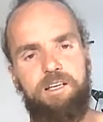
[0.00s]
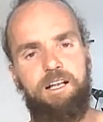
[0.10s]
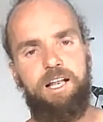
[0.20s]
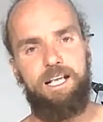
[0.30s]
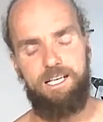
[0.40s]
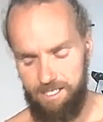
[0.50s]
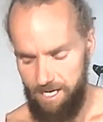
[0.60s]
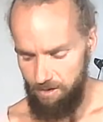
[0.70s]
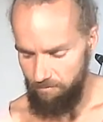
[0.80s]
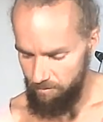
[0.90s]
like a state
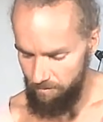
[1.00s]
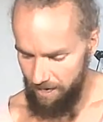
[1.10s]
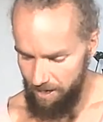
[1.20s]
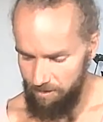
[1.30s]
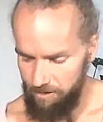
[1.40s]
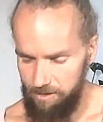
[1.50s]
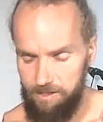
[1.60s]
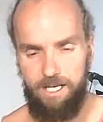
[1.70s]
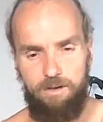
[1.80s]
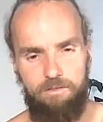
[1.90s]
of groundedness,
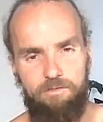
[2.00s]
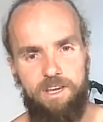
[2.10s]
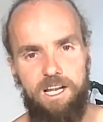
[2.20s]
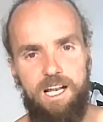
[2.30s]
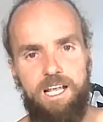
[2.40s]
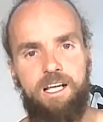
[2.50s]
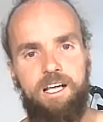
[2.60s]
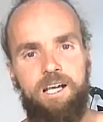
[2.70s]
like you're feeling